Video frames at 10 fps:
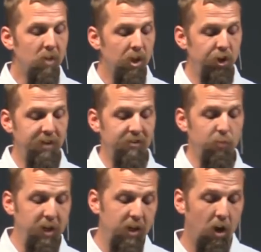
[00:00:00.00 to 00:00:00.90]
Jesus,
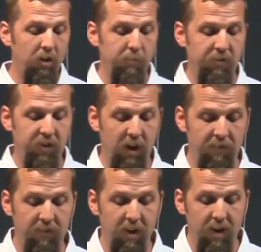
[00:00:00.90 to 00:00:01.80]
when he calls
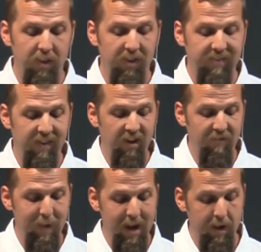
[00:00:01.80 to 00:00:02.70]
himself the Son
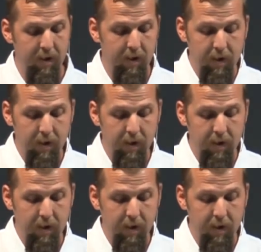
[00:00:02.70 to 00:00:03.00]
of Man,